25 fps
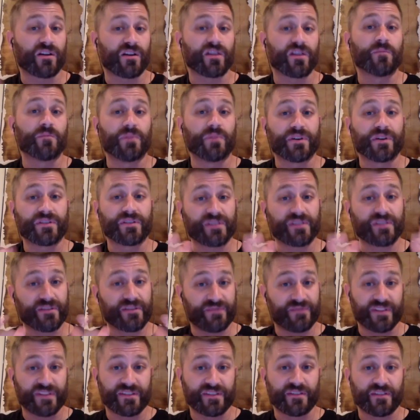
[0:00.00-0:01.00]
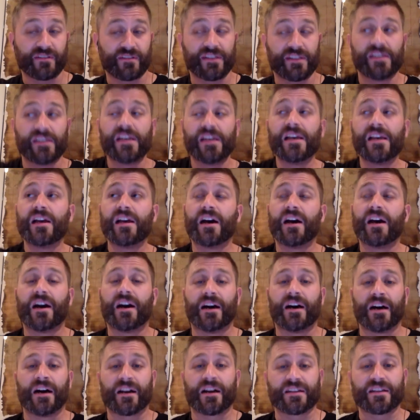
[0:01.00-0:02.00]
her books physically because
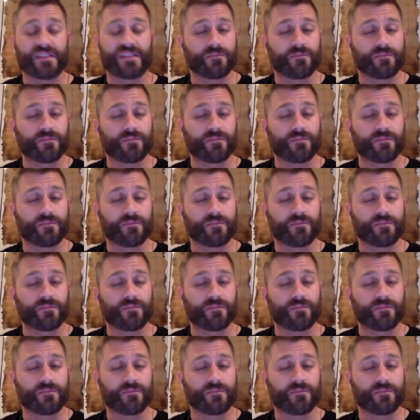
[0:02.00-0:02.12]
yeah.